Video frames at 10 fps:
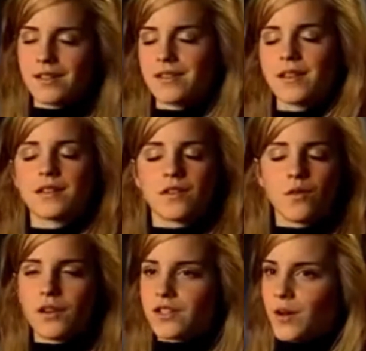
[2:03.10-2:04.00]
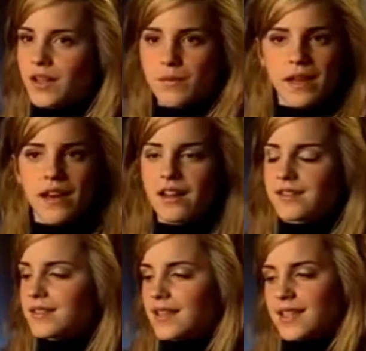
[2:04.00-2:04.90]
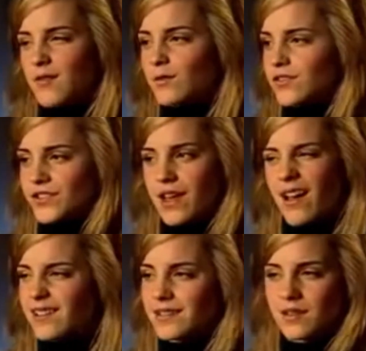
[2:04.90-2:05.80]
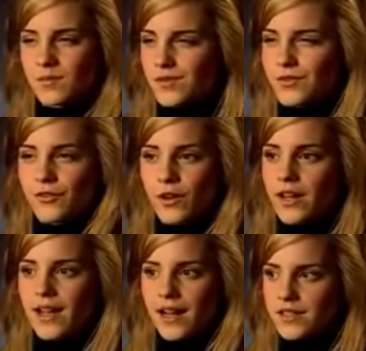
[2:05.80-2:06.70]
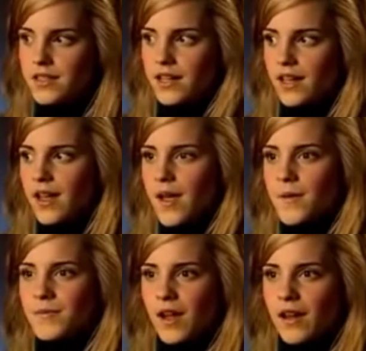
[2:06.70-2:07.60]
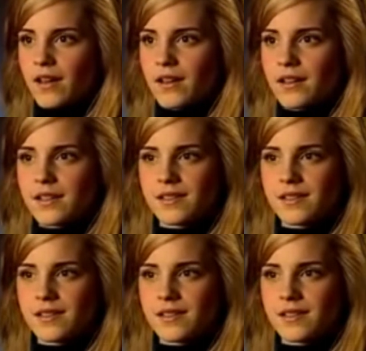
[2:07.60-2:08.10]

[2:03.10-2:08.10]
just does not want to do it at the beginning, just thinks everyone's just there because he's some sort of freak, actually, like,